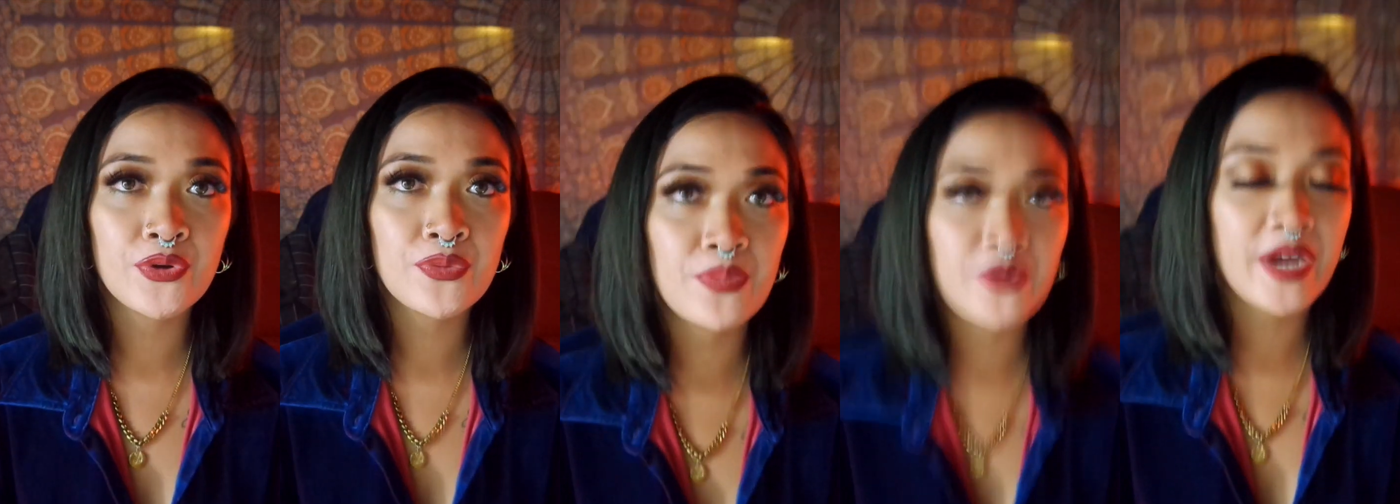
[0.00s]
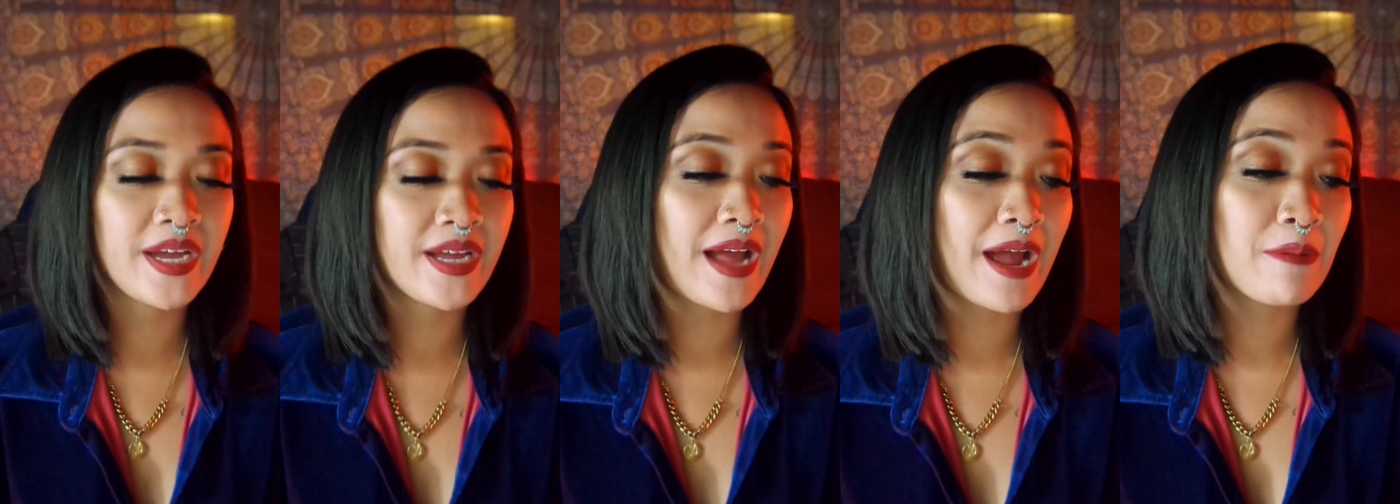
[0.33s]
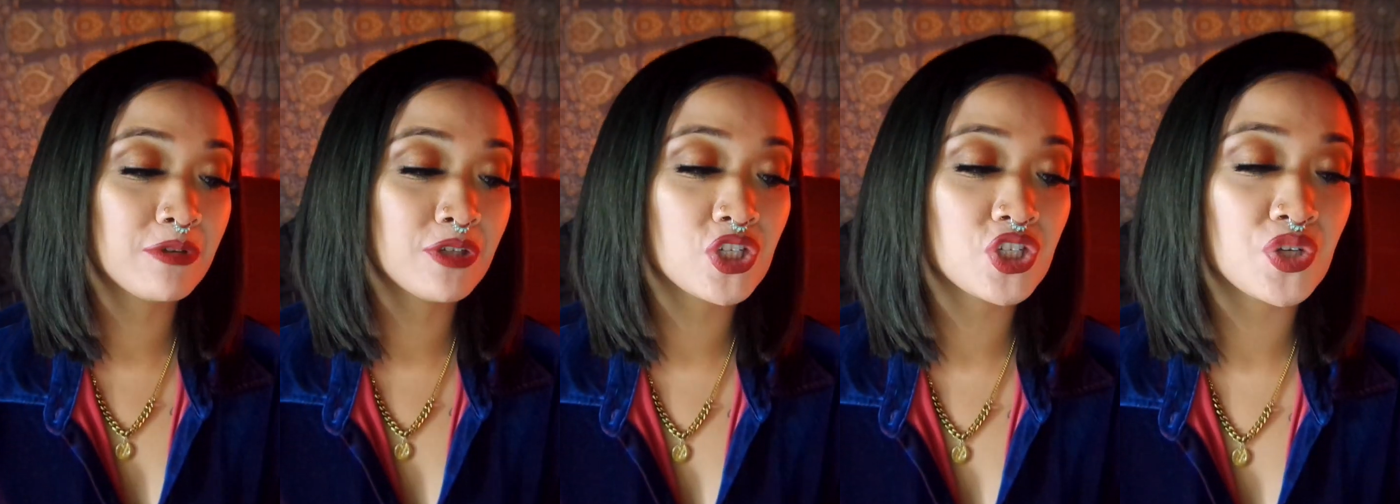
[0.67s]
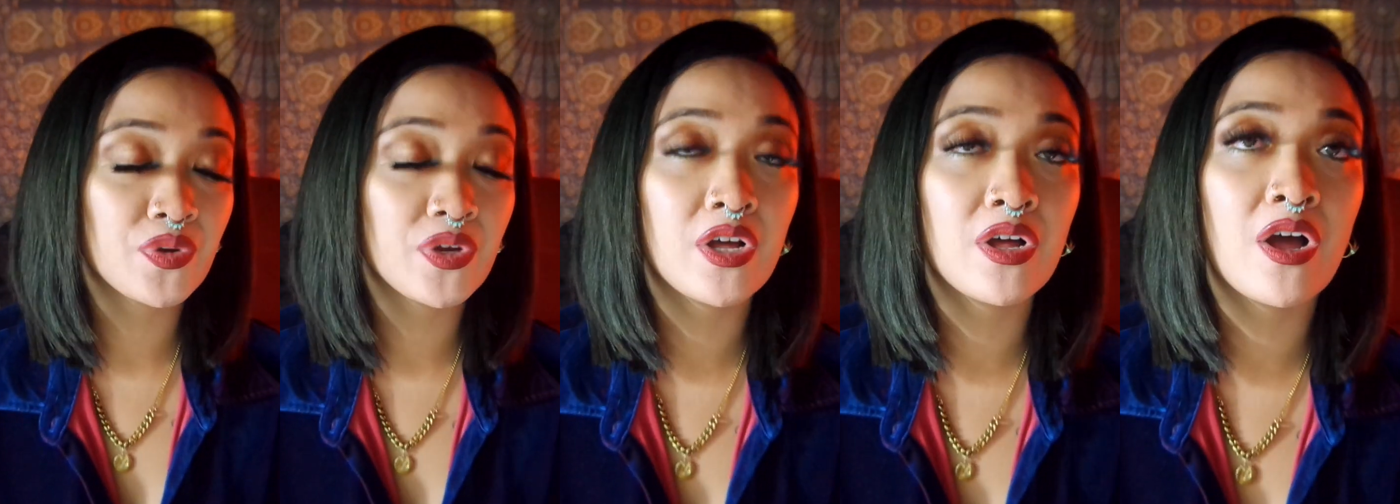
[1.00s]
but I'm gonna show
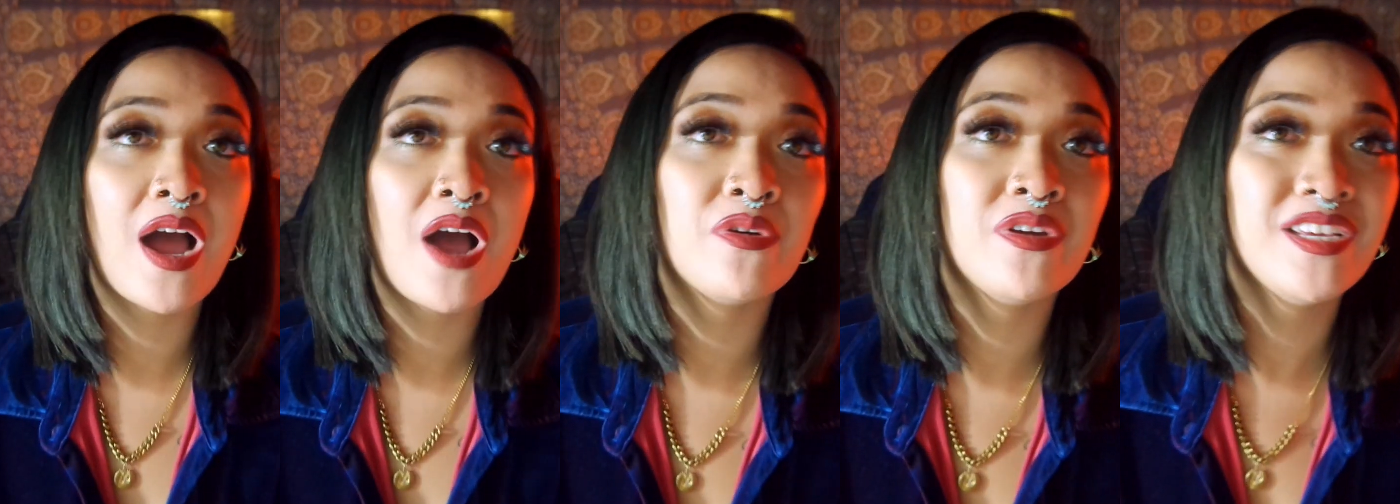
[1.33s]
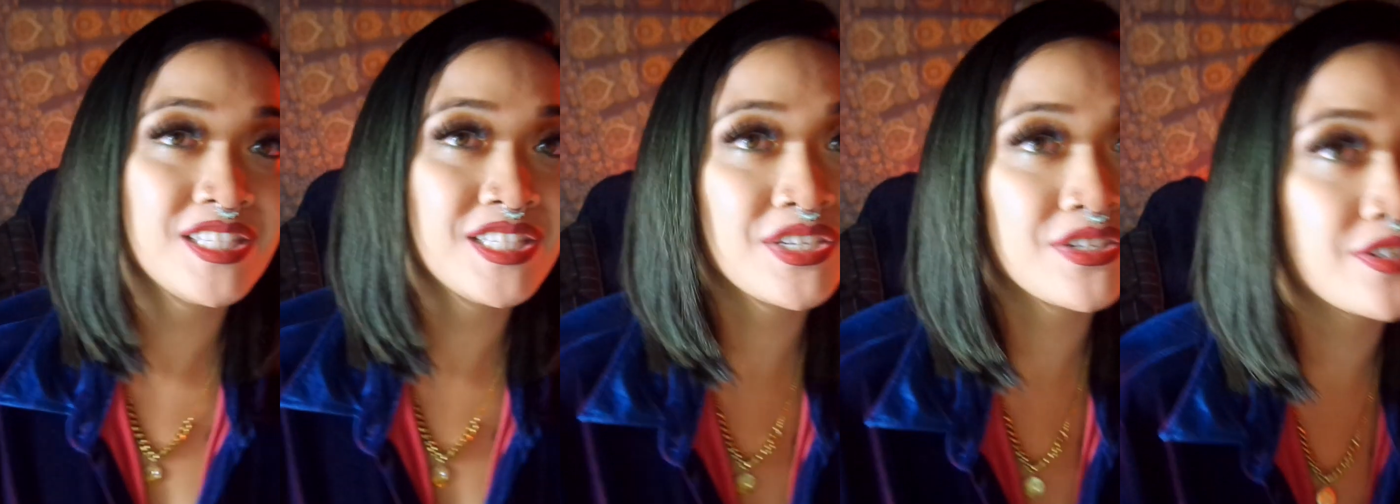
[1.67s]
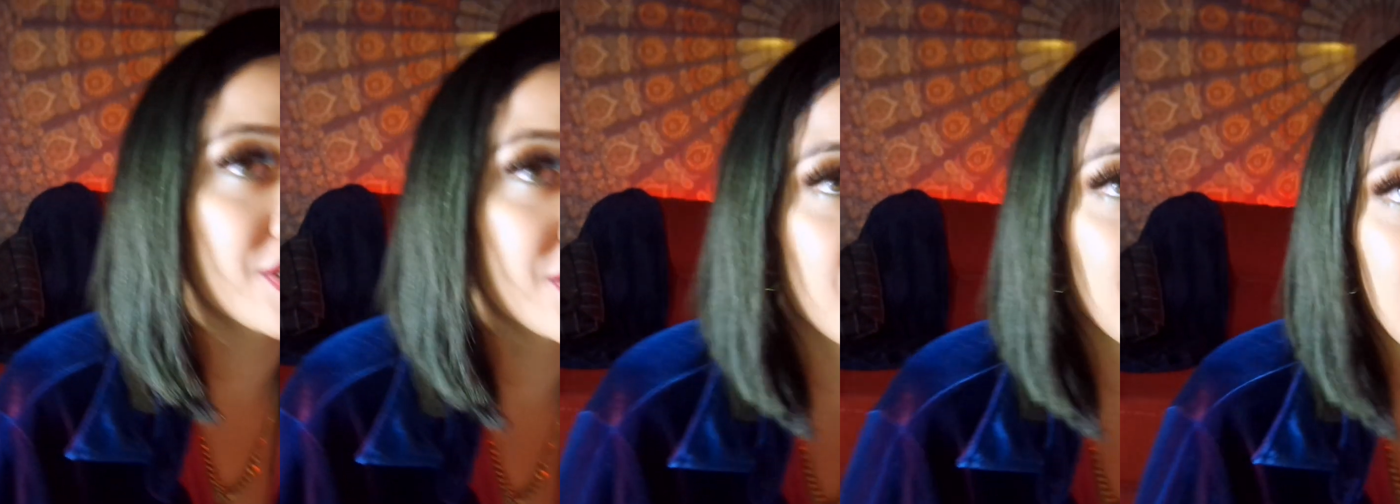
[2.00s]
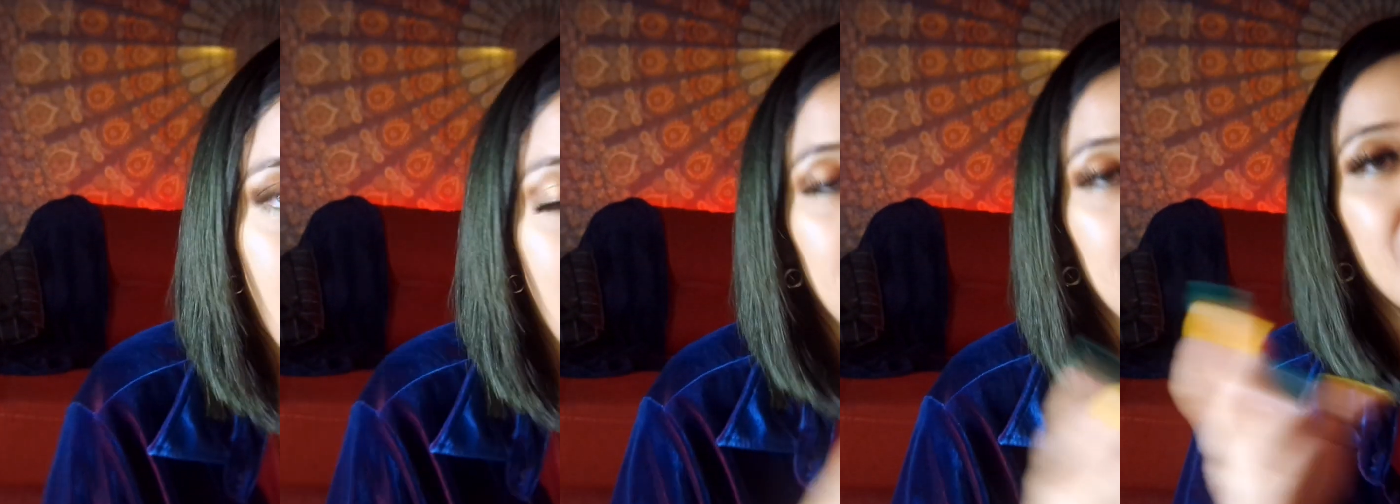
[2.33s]
y'all how easy it is to
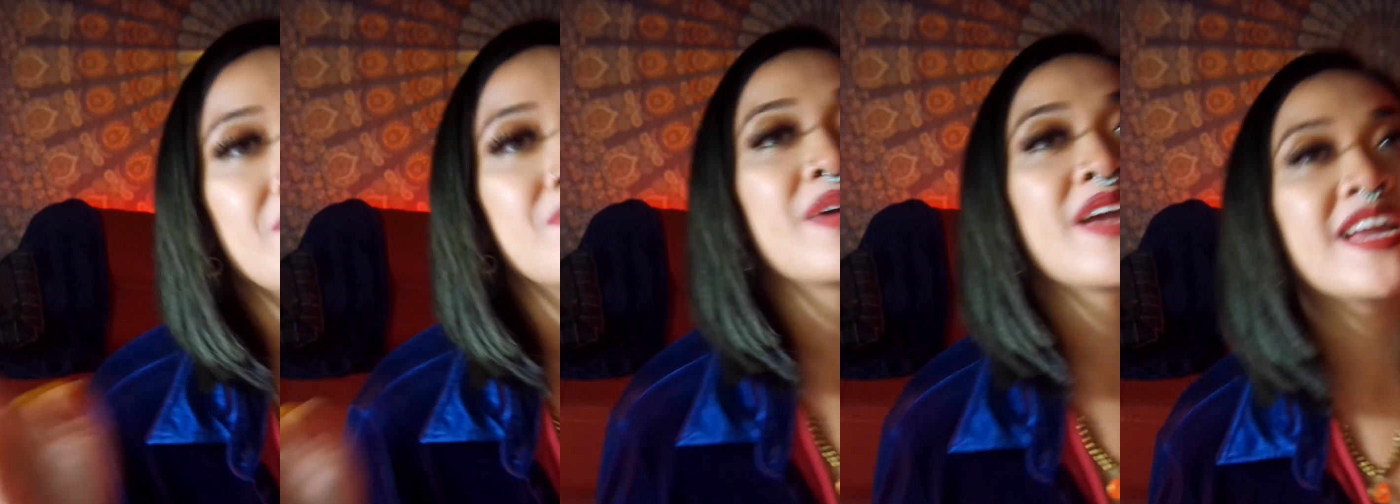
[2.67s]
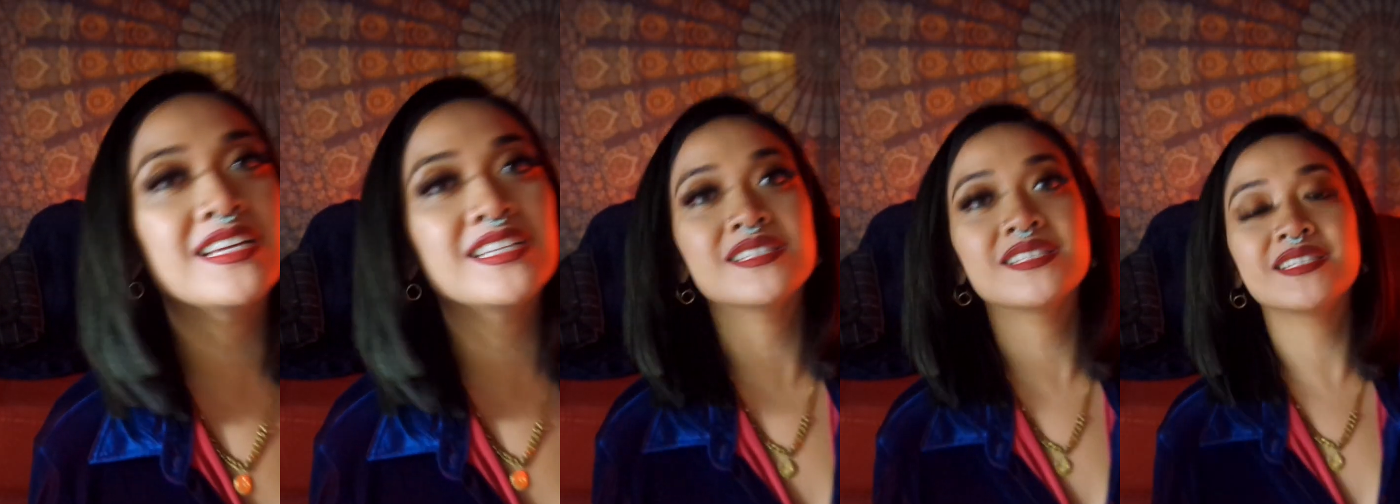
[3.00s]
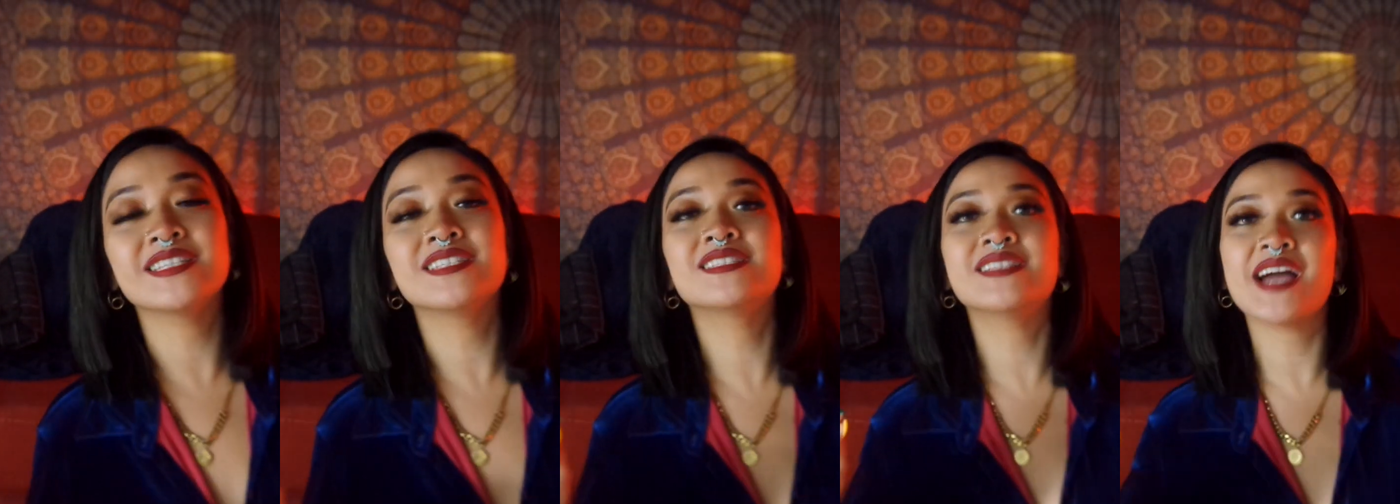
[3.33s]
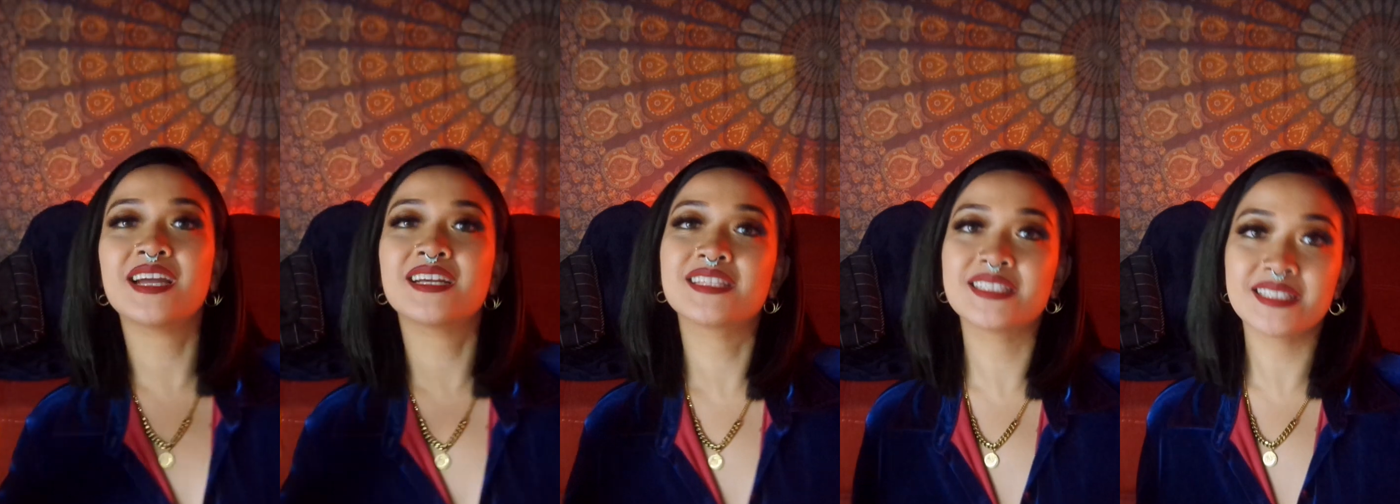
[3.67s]
copy and paste the
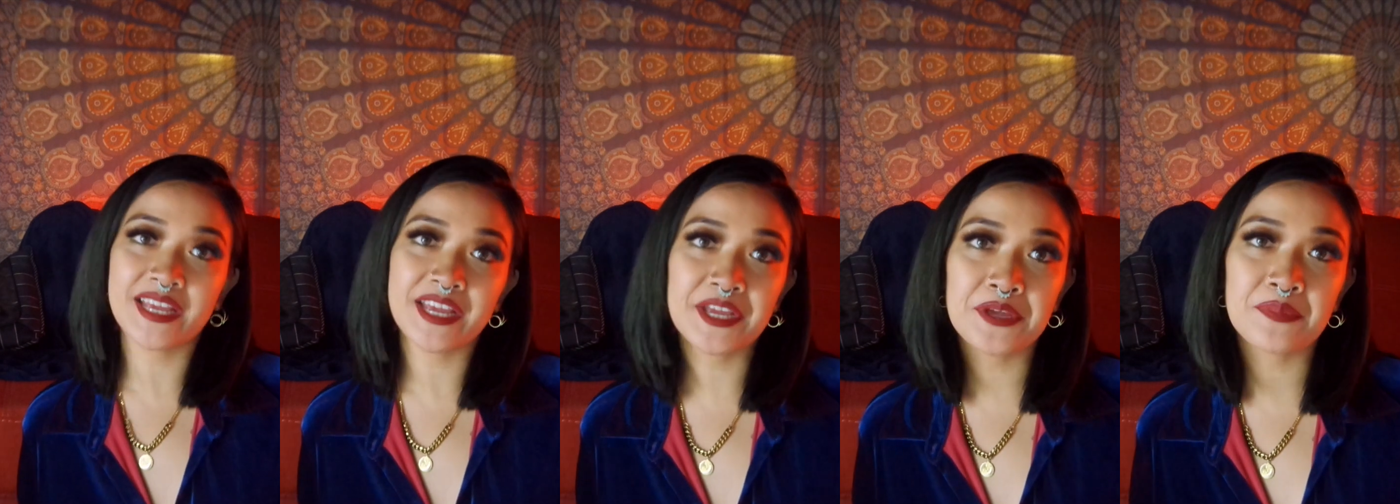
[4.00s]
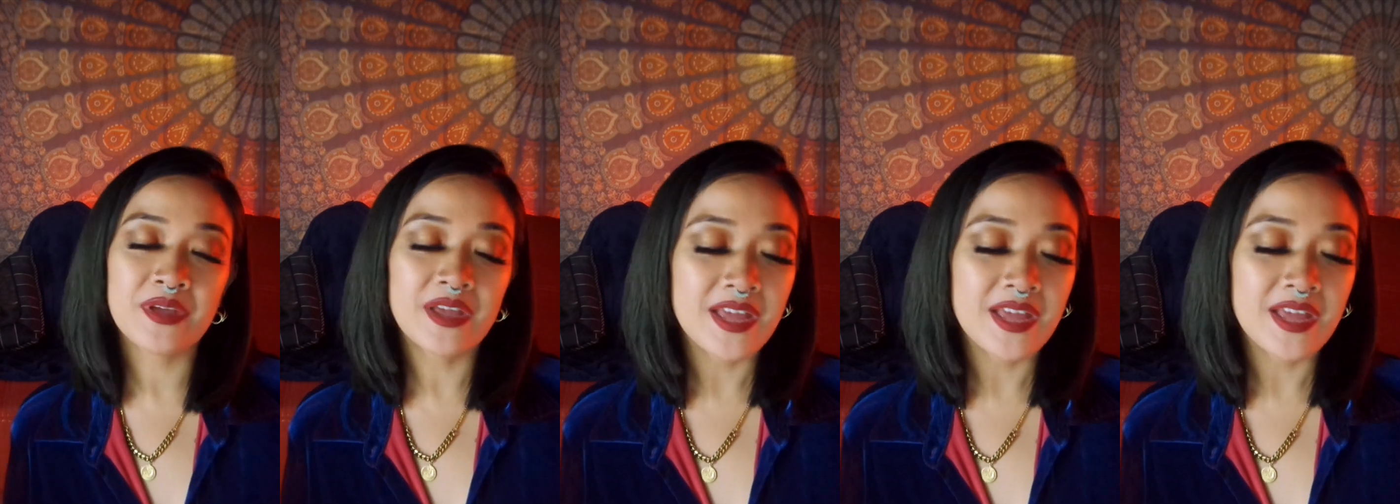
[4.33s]
exact same.